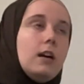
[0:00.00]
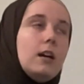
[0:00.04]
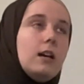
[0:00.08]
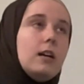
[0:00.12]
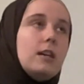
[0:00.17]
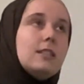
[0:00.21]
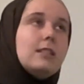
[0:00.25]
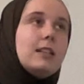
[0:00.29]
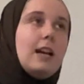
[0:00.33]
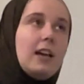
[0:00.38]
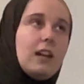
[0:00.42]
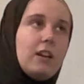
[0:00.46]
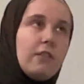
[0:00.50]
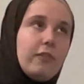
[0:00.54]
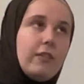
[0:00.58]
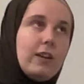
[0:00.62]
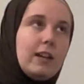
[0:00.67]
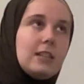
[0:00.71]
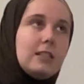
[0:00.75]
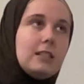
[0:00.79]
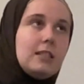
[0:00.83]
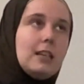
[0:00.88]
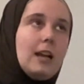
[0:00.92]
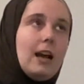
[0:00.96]
side
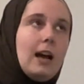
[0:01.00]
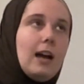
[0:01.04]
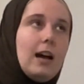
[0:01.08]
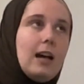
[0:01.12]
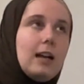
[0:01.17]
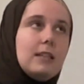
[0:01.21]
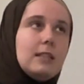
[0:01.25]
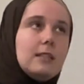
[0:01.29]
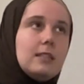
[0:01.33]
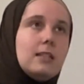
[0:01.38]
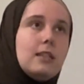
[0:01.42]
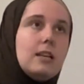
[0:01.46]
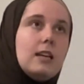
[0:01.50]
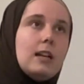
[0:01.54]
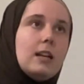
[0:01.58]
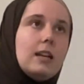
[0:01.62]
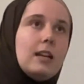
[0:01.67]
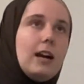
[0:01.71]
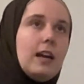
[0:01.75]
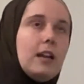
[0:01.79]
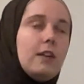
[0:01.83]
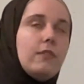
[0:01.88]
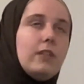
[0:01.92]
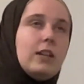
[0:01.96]
effects as
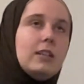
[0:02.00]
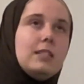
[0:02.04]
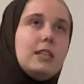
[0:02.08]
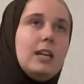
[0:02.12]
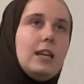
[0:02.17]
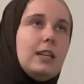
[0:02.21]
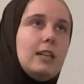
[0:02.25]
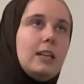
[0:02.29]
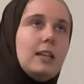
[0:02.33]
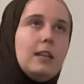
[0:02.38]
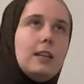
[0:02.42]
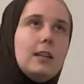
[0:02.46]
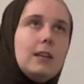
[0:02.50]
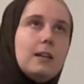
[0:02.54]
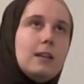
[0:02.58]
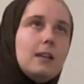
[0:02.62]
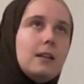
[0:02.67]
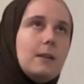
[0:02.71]
kind of like taking